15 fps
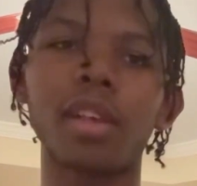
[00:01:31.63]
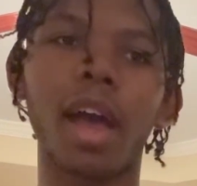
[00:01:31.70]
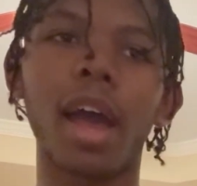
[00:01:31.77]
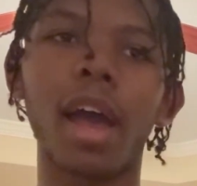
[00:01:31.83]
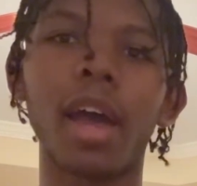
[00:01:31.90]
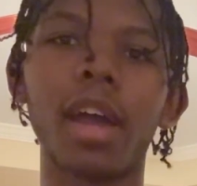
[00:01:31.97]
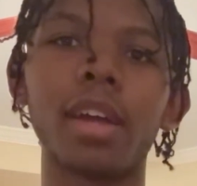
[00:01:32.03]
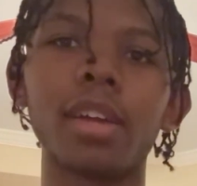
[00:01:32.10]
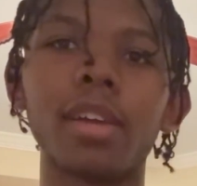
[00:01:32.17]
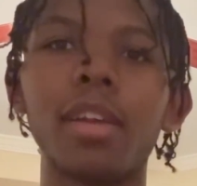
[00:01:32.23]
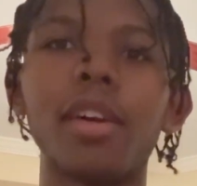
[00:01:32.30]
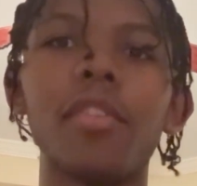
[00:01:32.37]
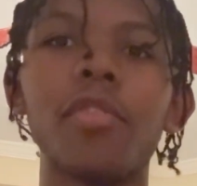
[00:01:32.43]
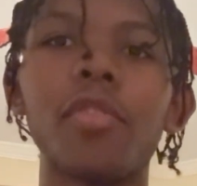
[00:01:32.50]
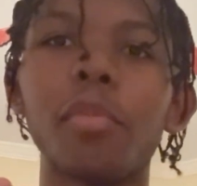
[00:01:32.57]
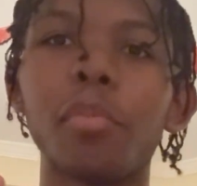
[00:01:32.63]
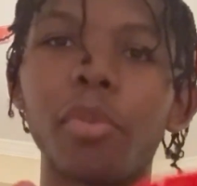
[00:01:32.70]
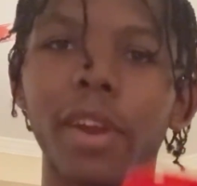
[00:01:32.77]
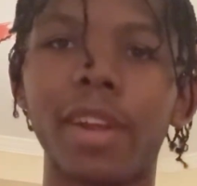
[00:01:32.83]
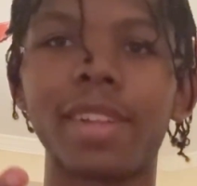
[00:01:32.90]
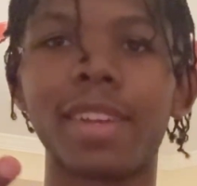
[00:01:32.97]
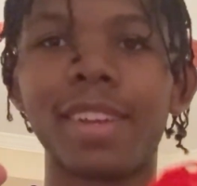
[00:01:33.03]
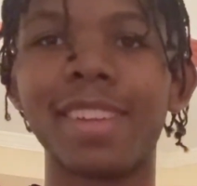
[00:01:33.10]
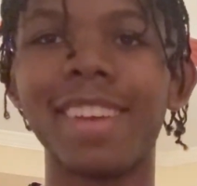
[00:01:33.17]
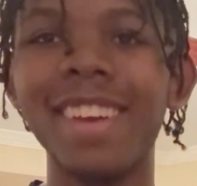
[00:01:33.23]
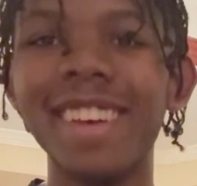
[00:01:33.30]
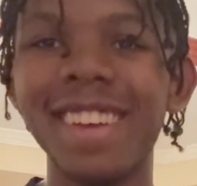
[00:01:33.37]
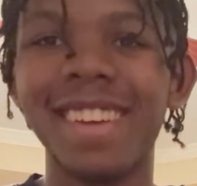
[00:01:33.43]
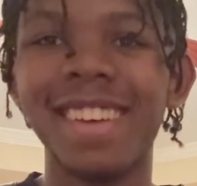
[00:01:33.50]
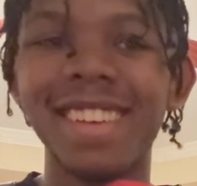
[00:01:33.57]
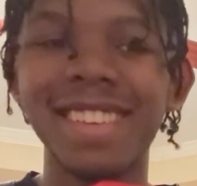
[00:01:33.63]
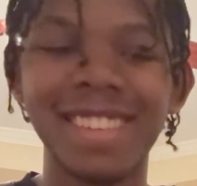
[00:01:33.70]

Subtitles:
I love branding. I